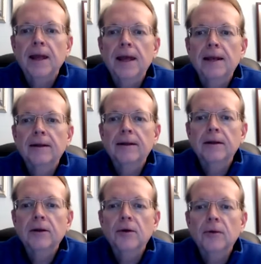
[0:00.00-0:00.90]
And
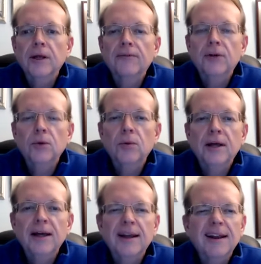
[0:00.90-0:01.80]
if you
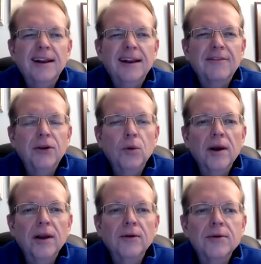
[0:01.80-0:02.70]

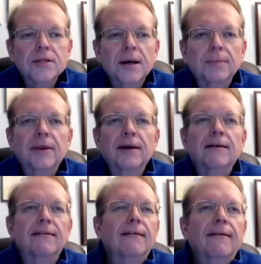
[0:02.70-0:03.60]
want to do
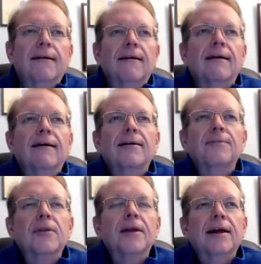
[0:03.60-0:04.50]
something,
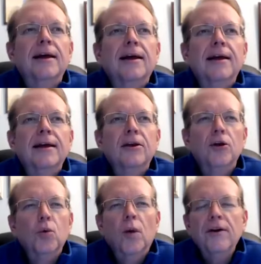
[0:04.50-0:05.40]

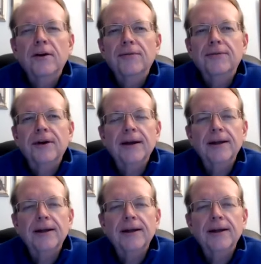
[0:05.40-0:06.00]
you wonder if